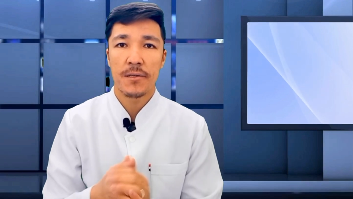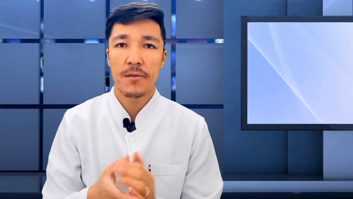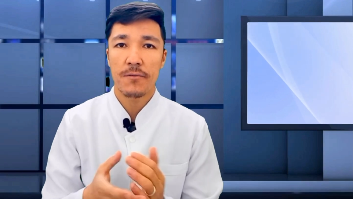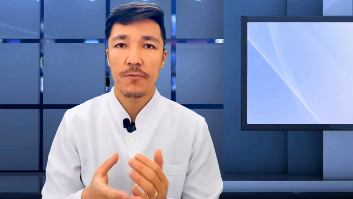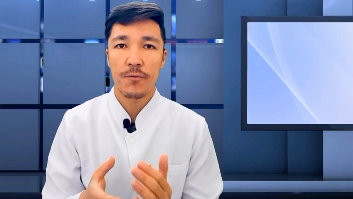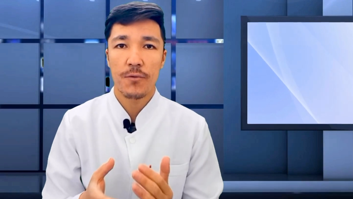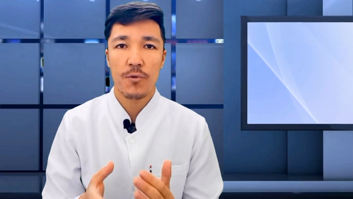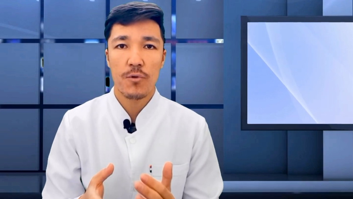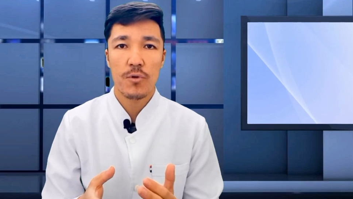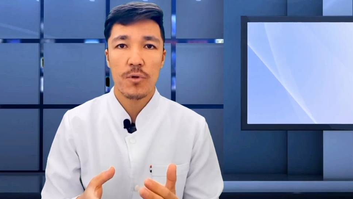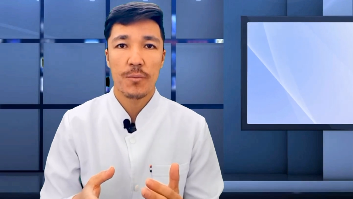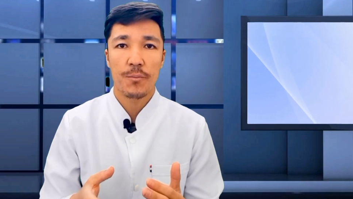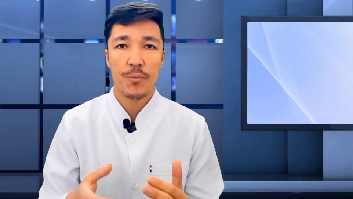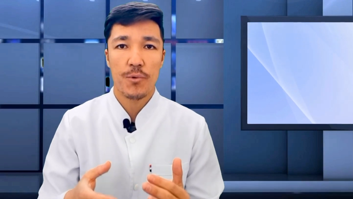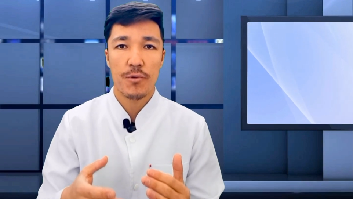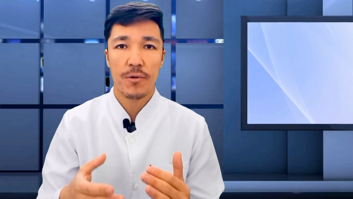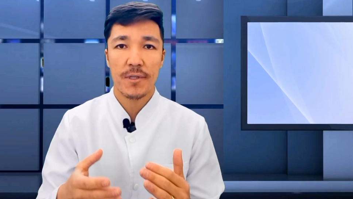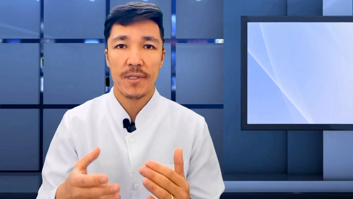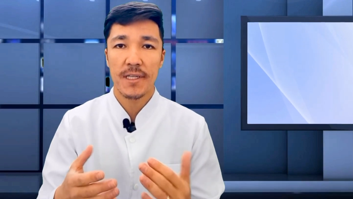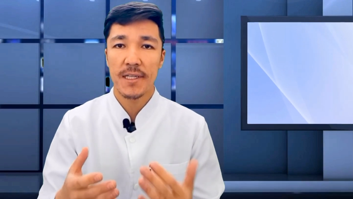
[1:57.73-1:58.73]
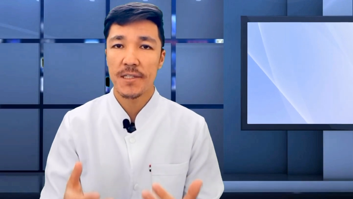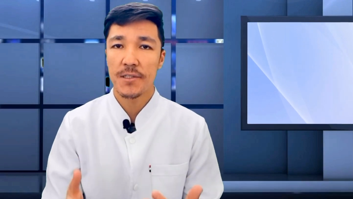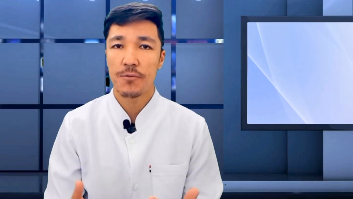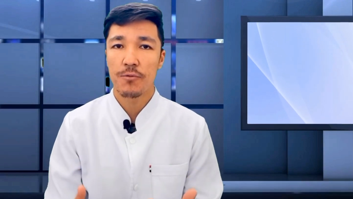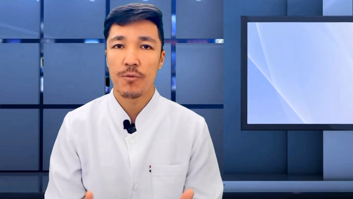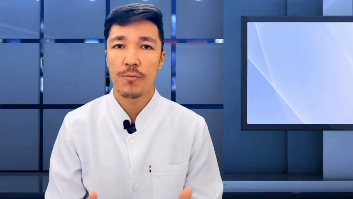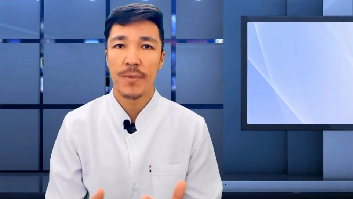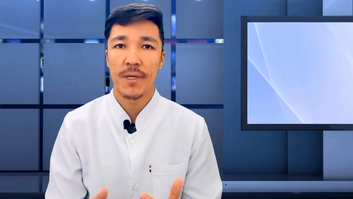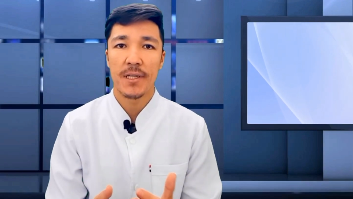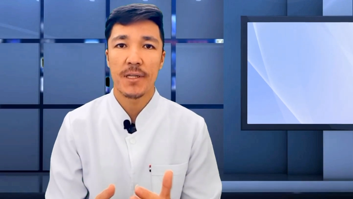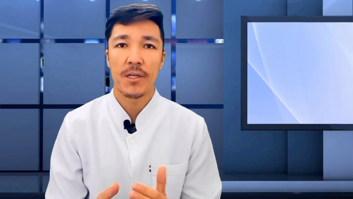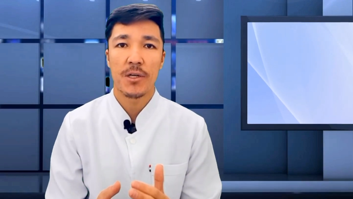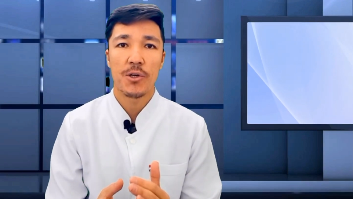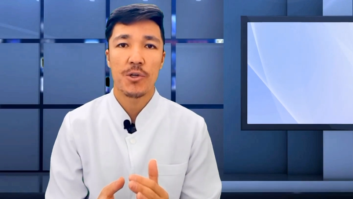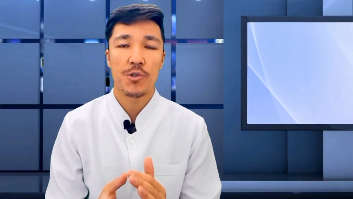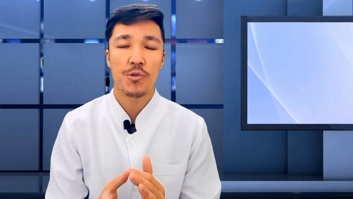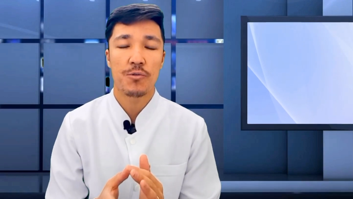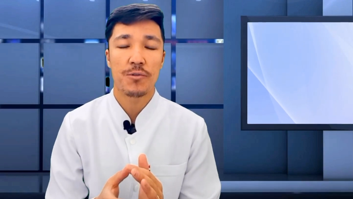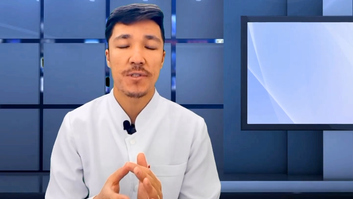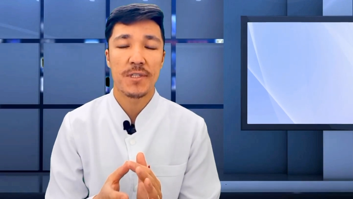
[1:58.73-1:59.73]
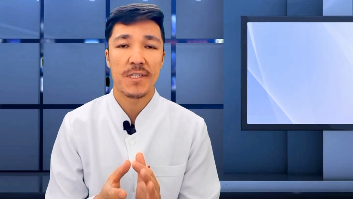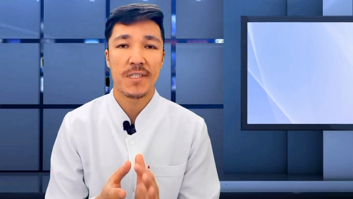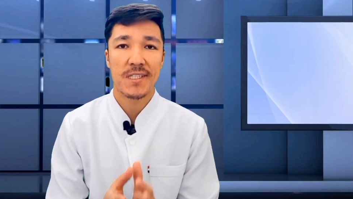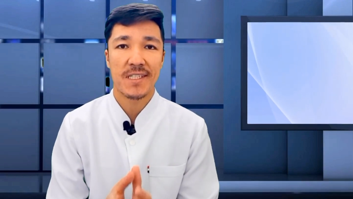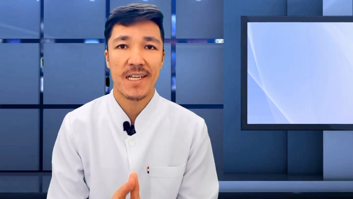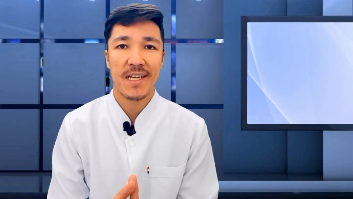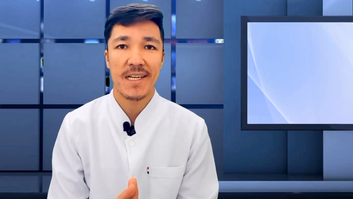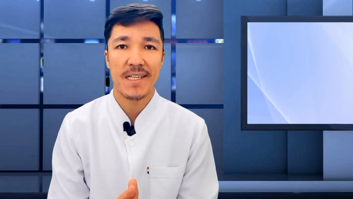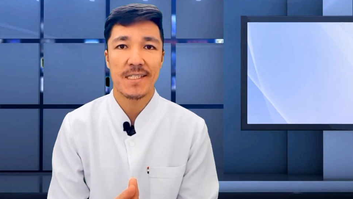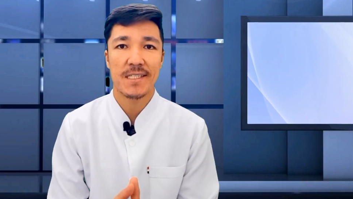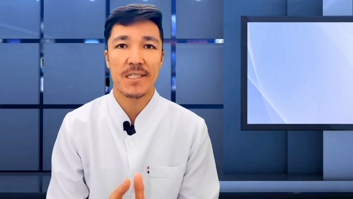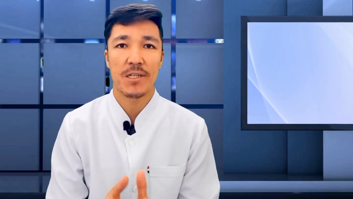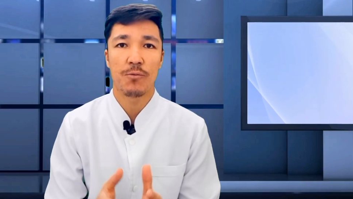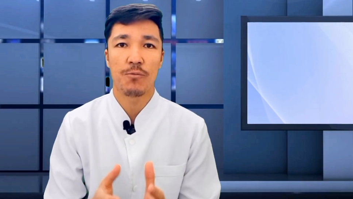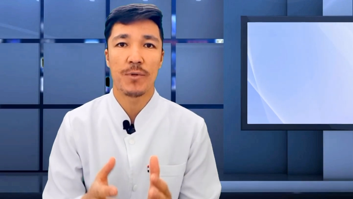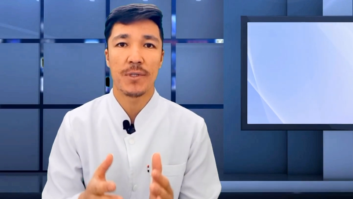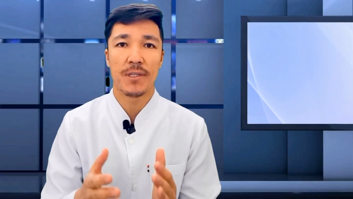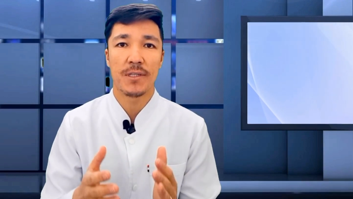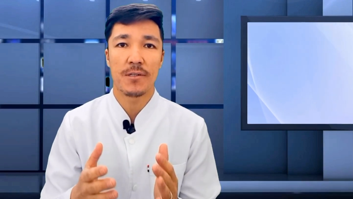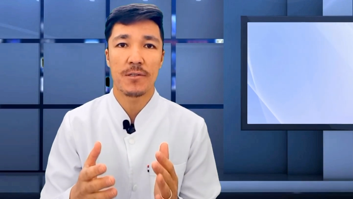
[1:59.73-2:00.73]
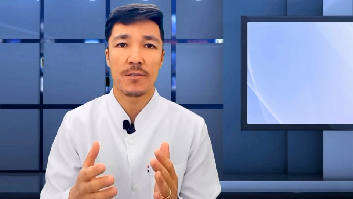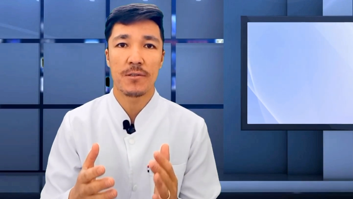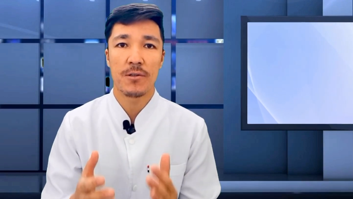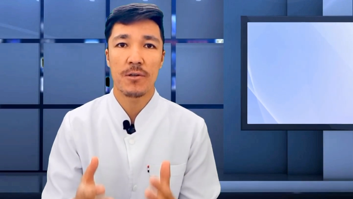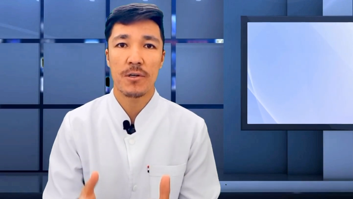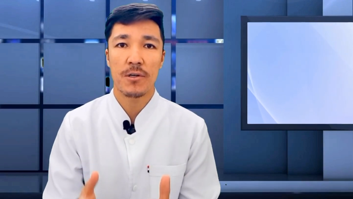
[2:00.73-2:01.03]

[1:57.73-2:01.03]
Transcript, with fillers: Therefore, pregnant women should discuss with their